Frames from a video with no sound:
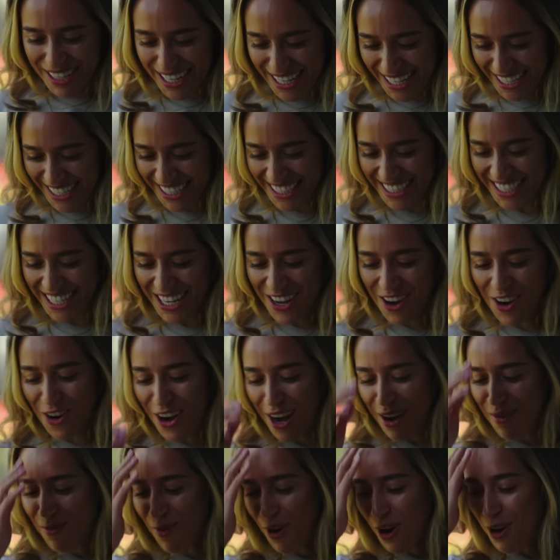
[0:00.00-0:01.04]
That. Yeah. All
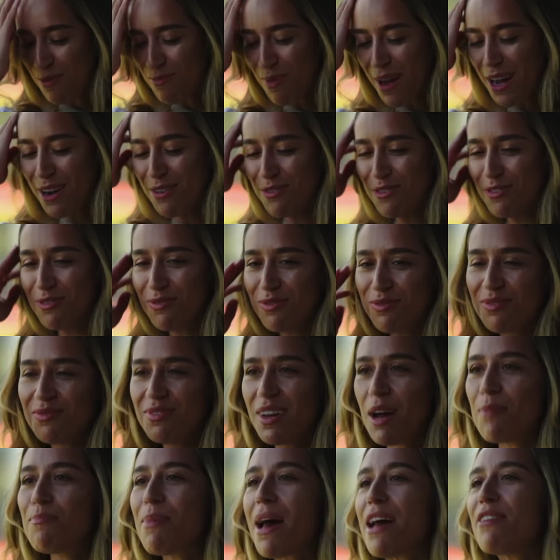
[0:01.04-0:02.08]
right, what about
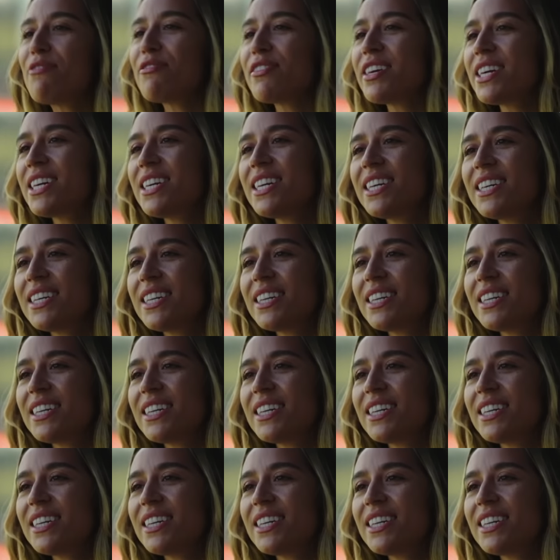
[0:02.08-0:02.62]
a bevy?